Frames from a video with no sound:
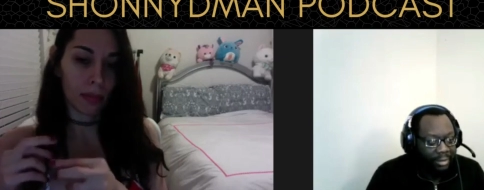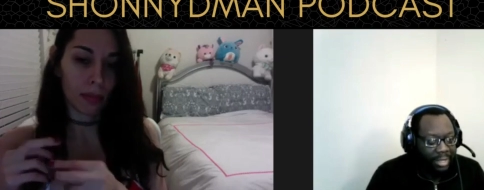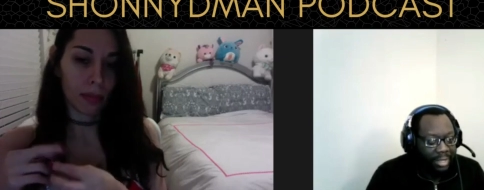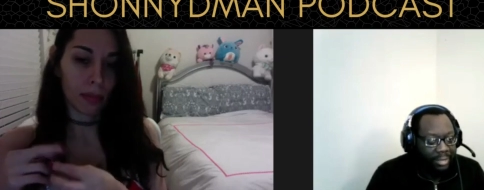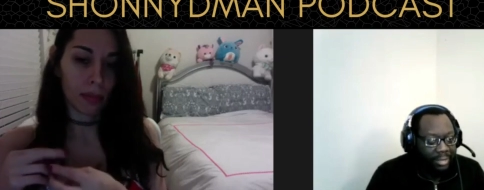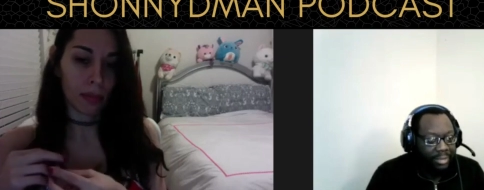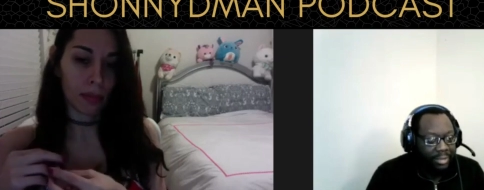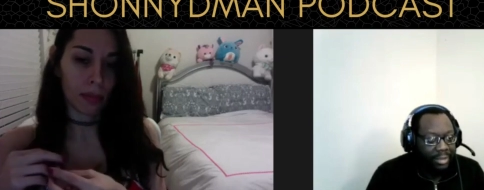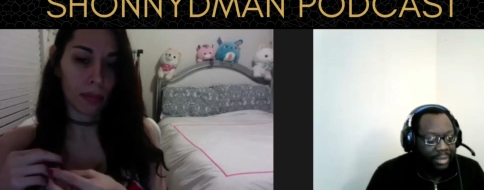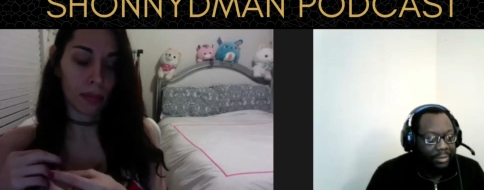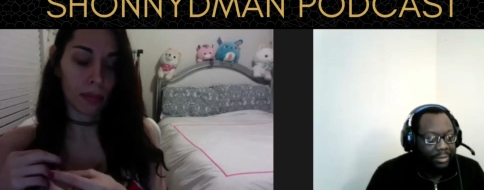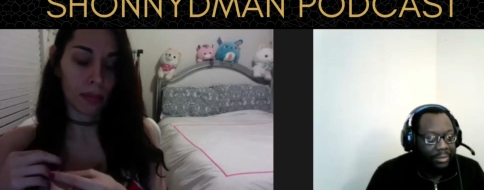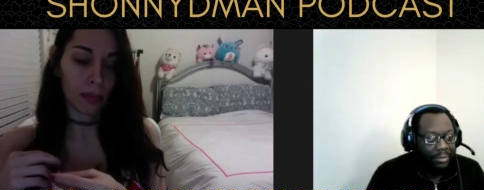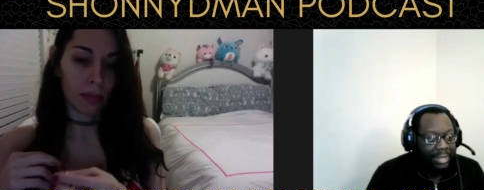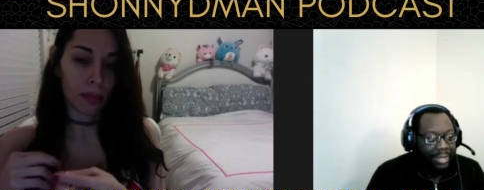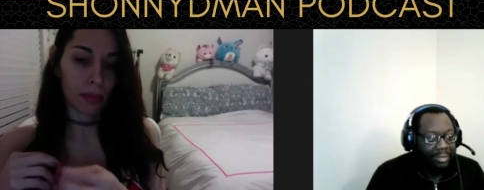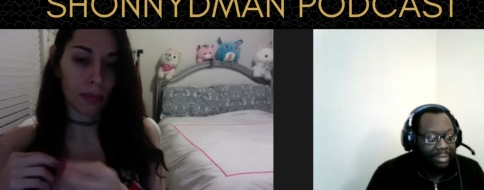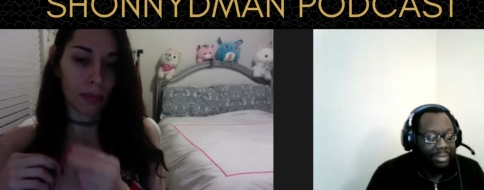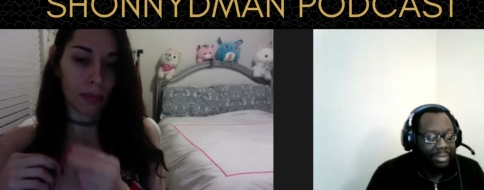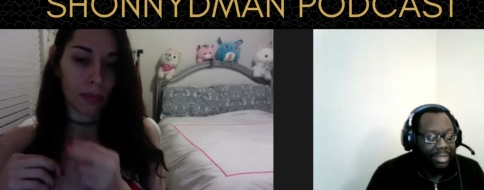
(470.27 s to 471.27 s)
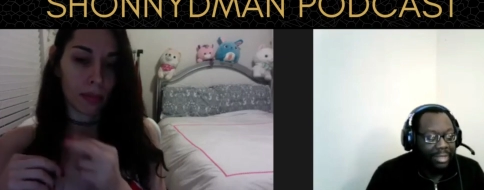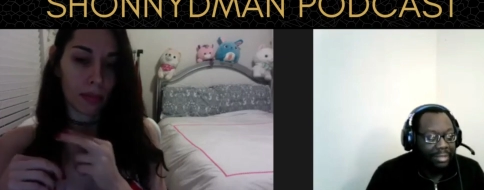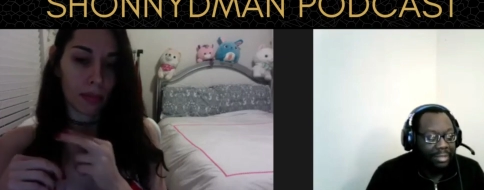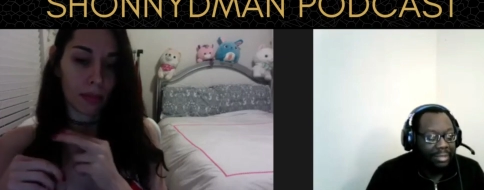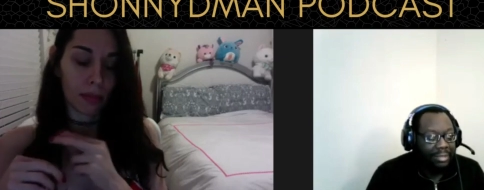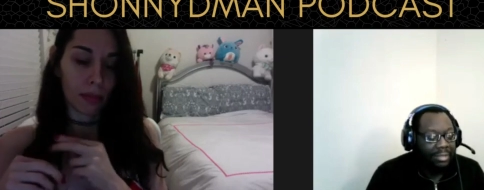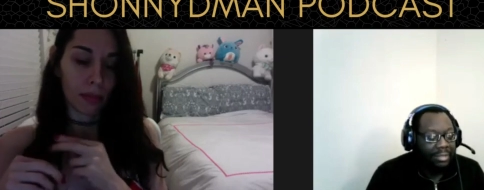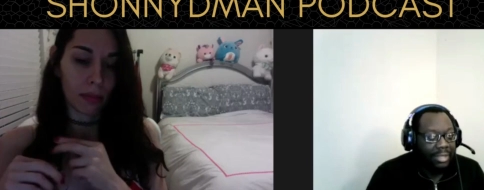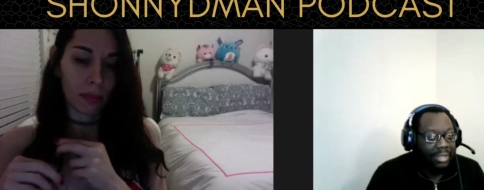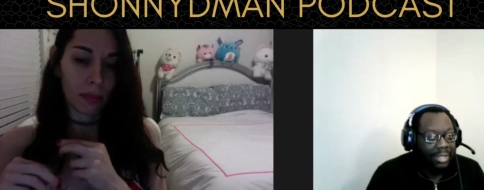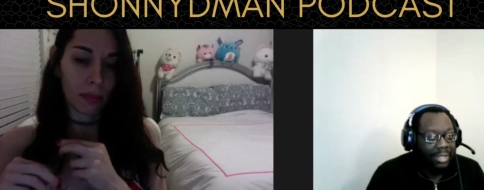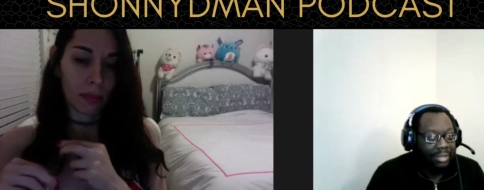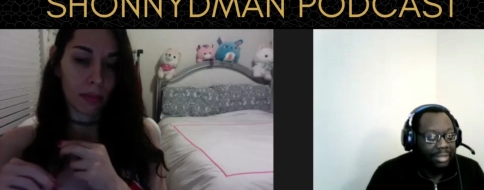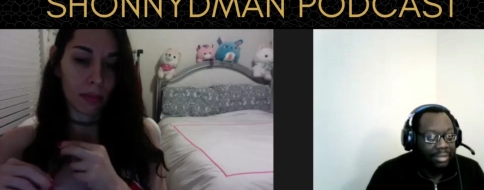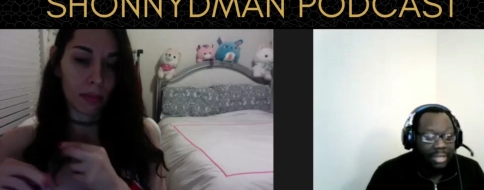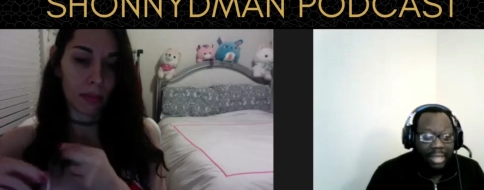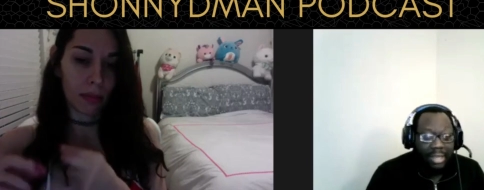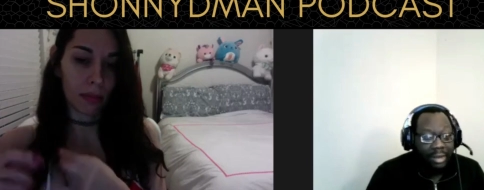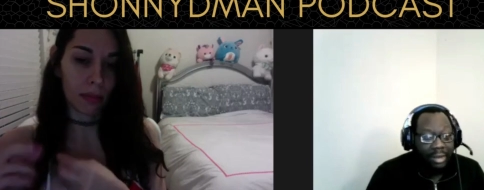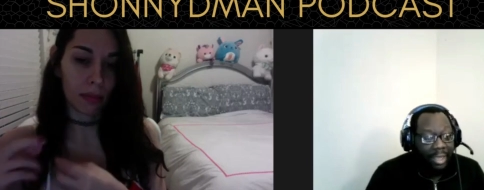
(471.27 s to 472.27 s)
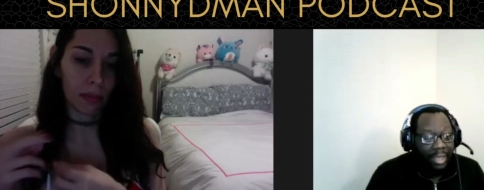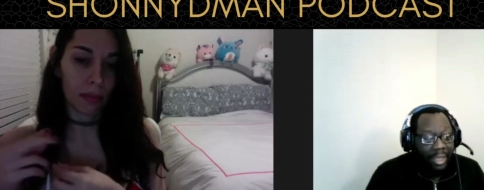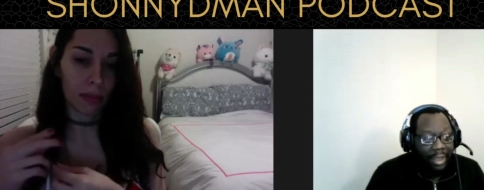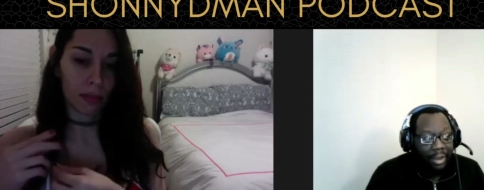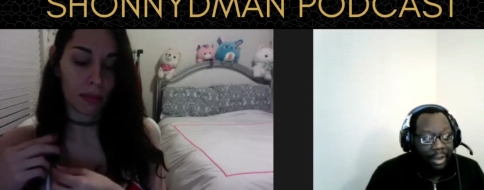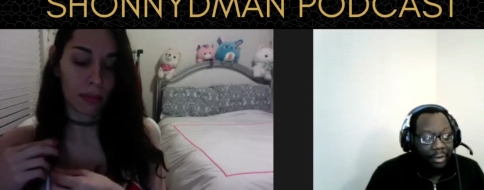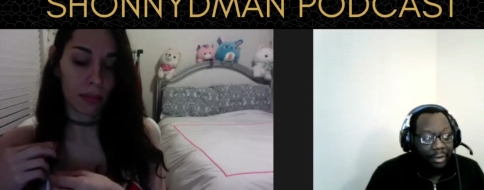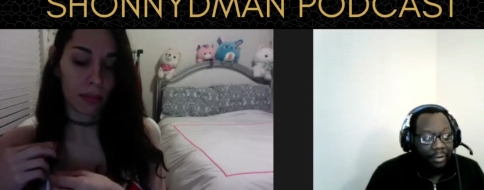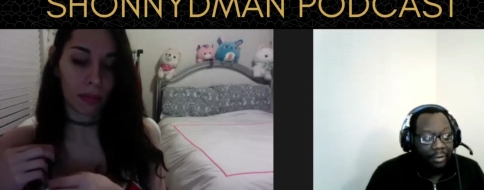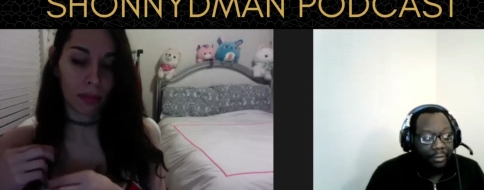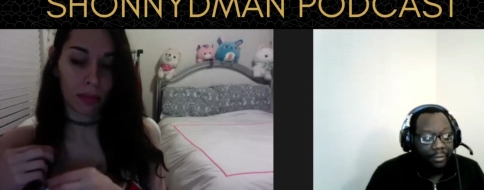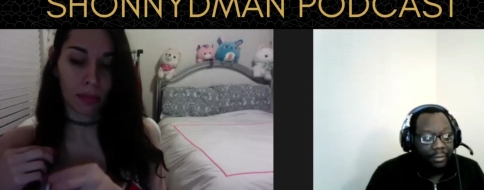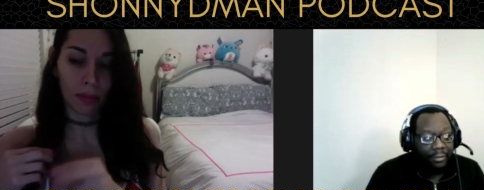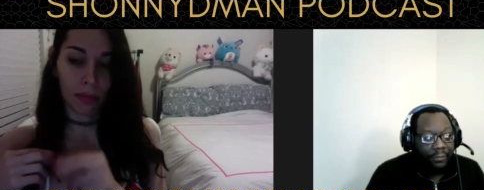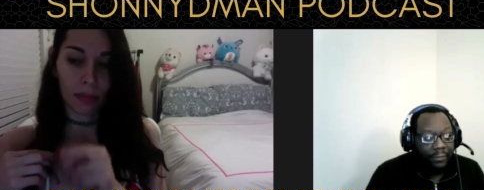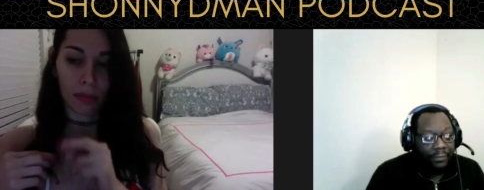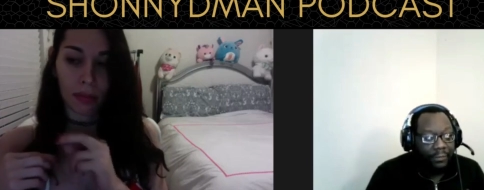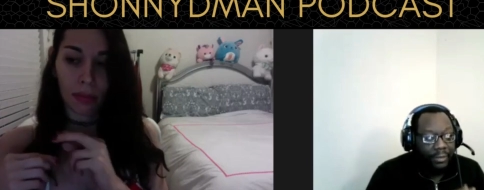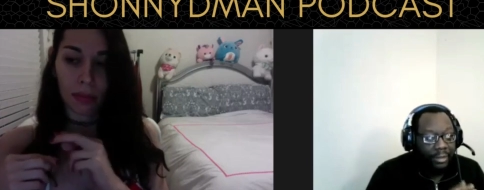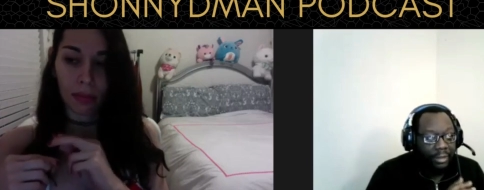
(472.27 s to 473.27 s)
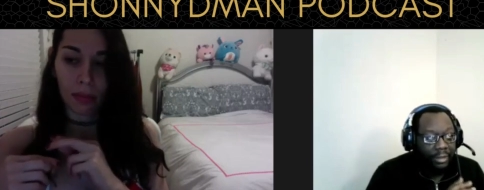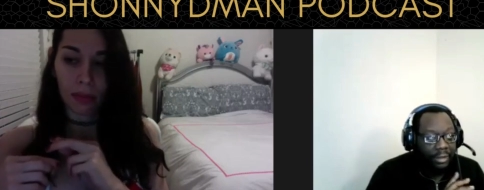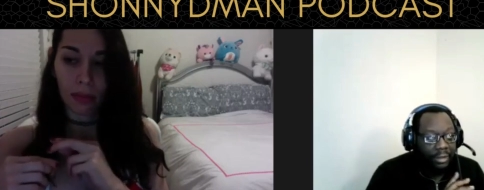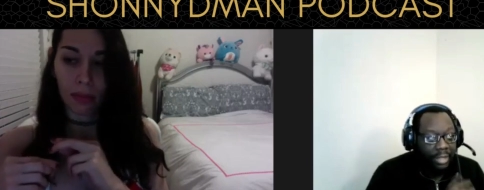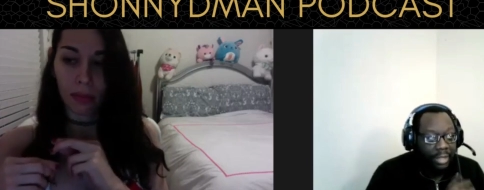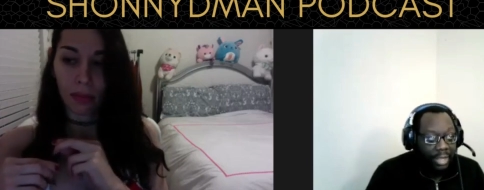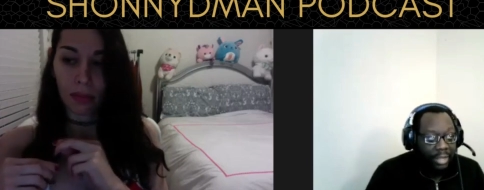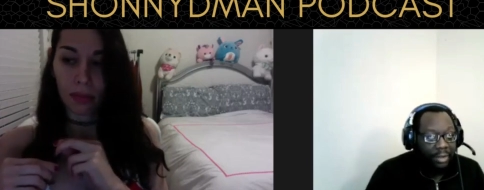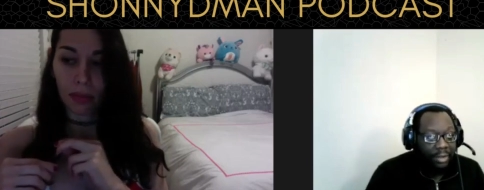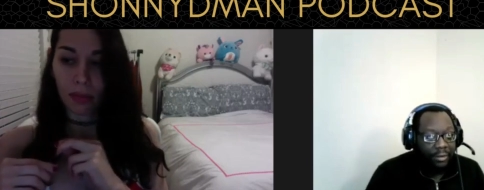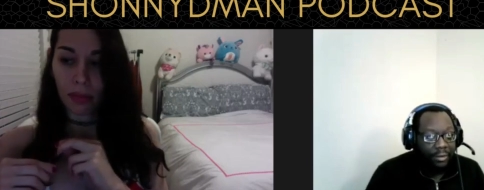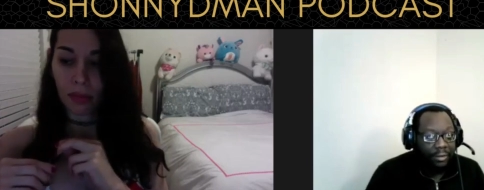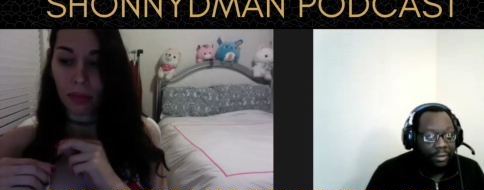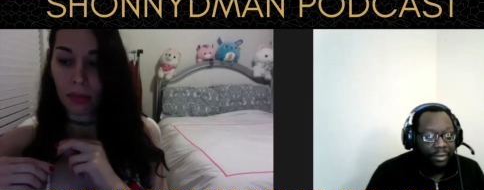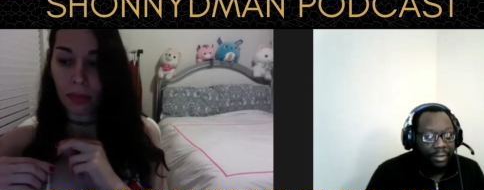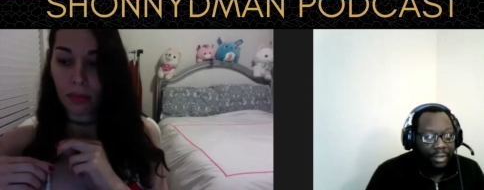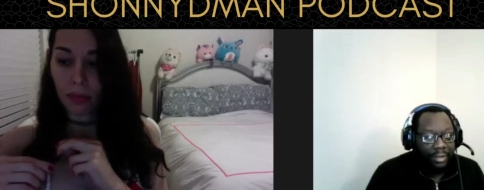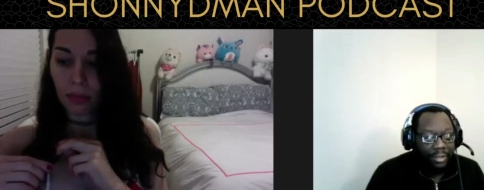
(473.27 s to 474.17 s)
Speaker 1: And so that season six didn't air here.